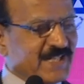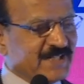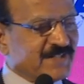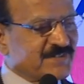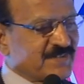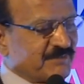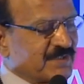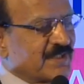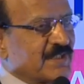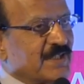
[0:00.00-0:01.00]

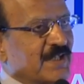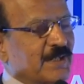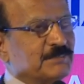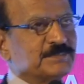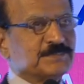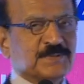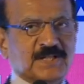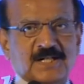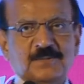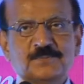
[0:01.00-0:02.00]

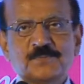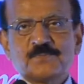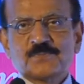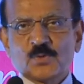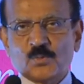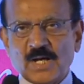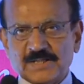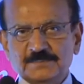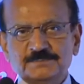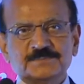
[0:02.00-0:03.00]

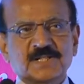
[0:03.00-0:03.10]
1971